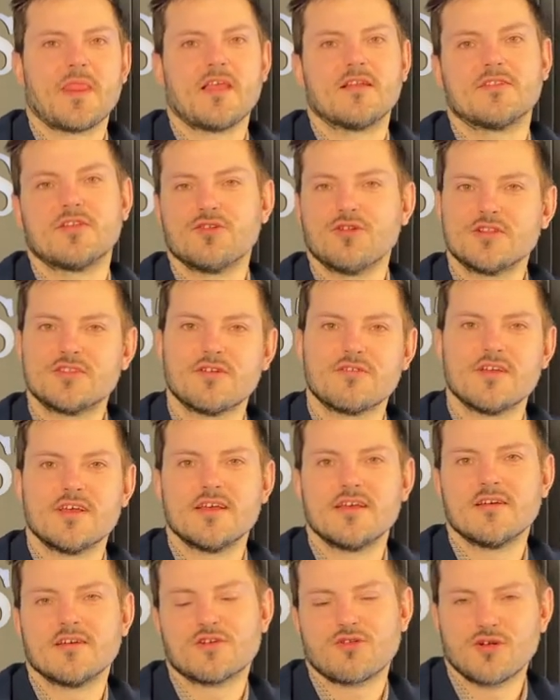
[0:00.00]
The
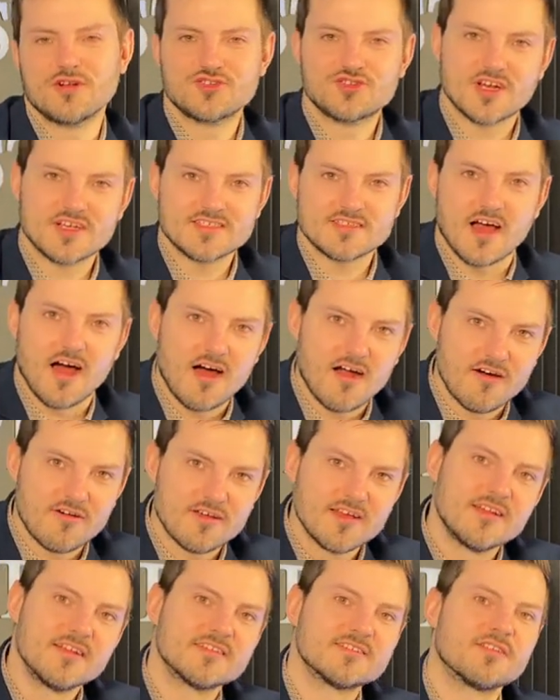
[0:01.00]
notary contracts
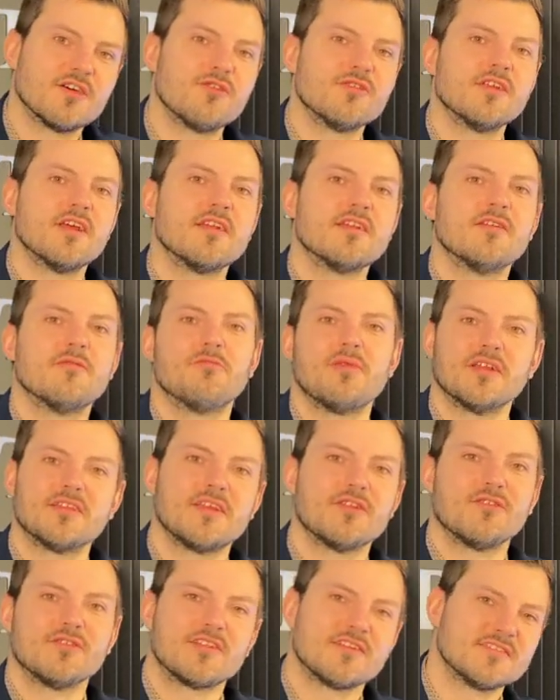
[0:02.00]
are in Estonian, but
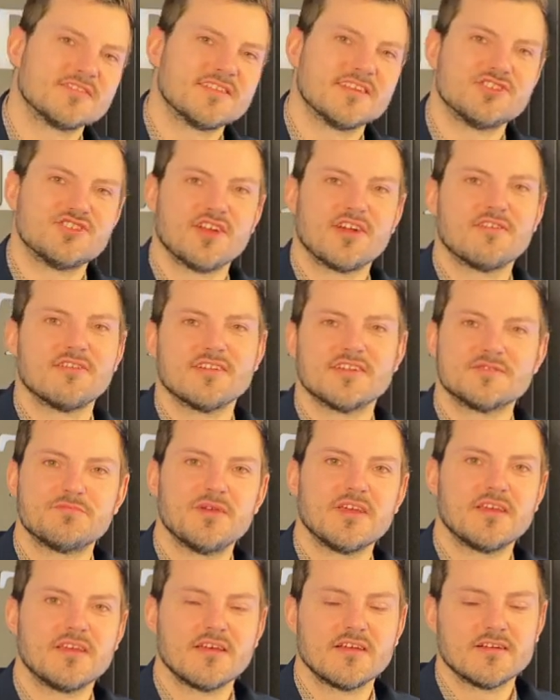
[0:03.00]
the notaries, they generally
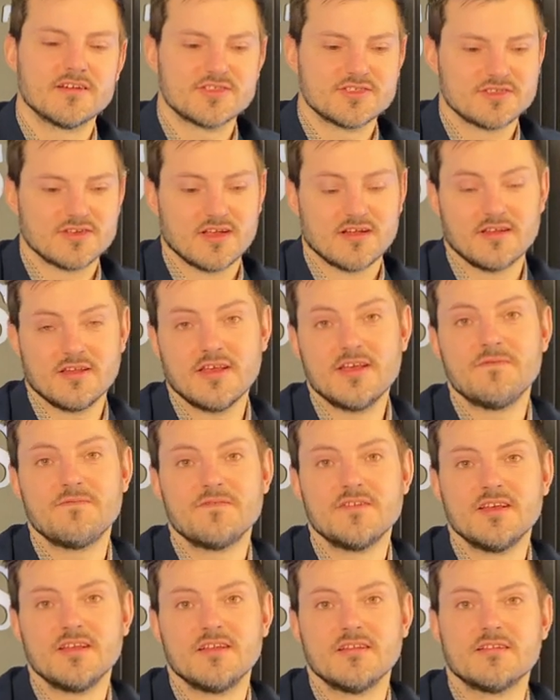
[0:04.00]
speak English, and if
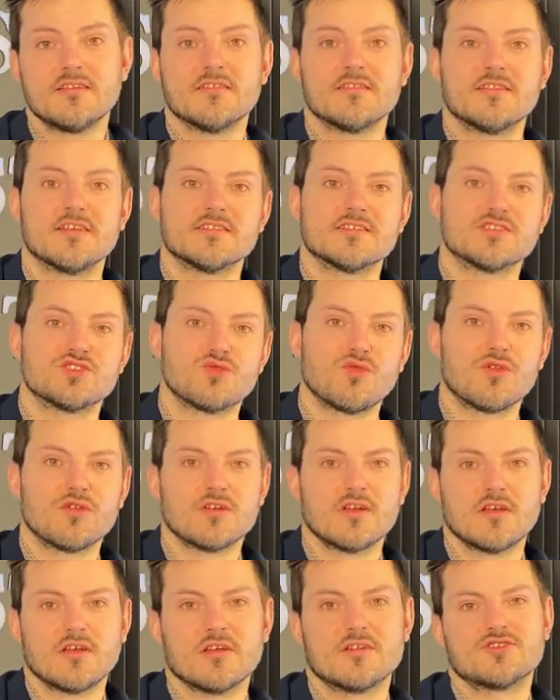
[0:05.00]
needed, there's a
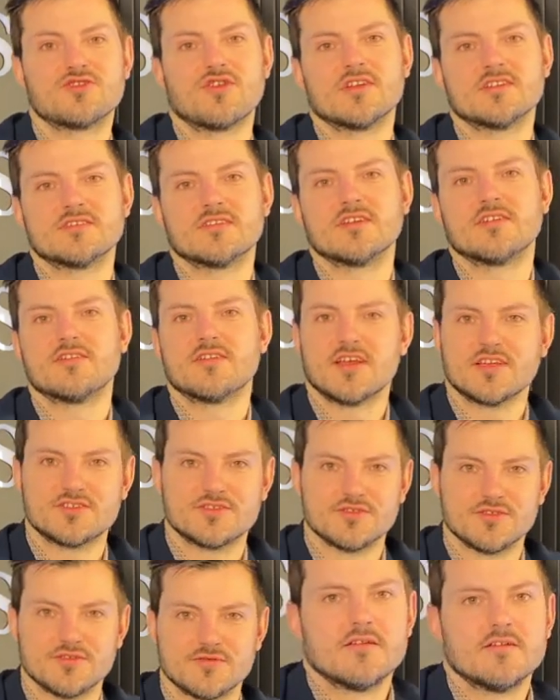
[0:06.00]
sworn translator
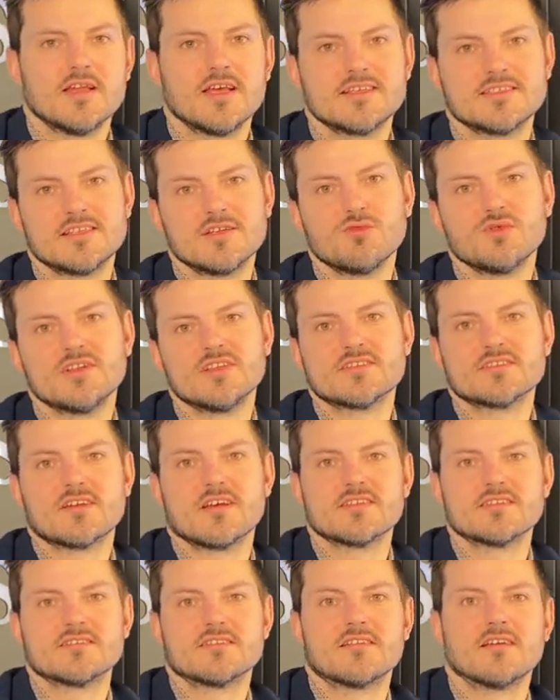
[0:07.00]
next to you. Nextly, we
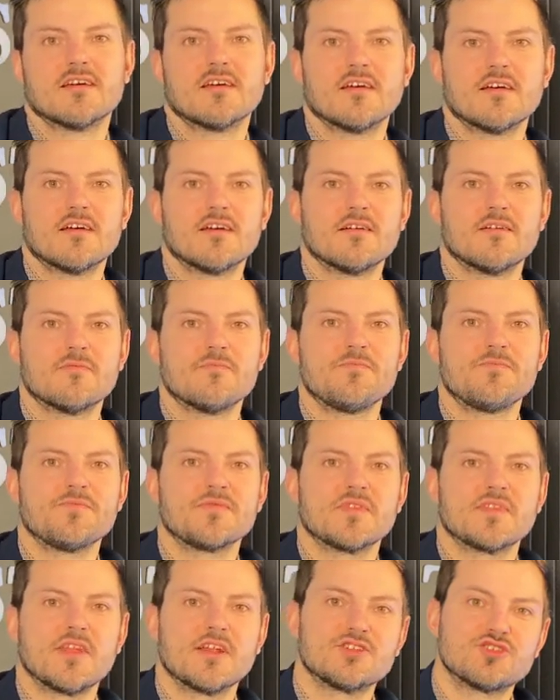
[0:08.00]
discussed the
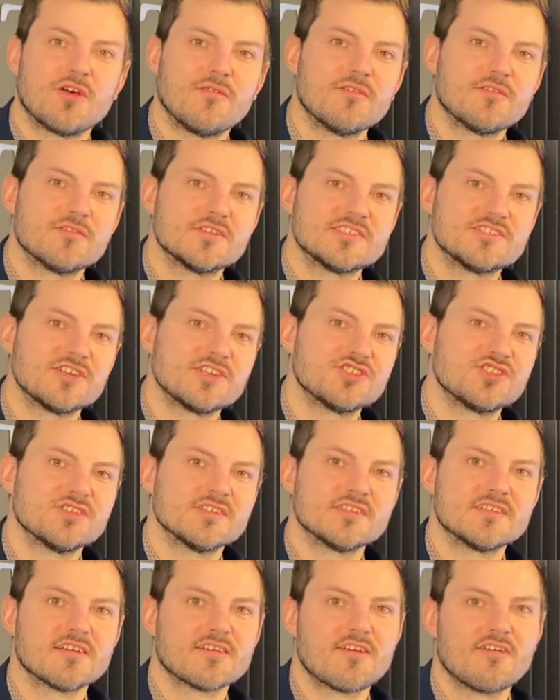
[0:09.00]
travel
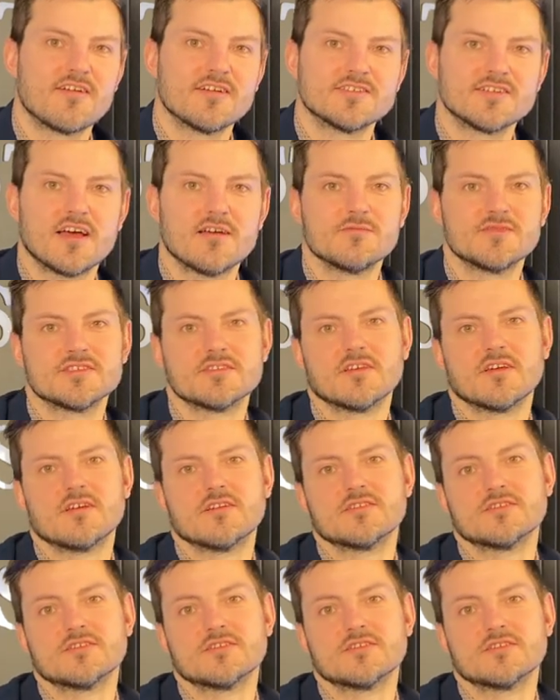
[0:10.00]
restrictions in the current times.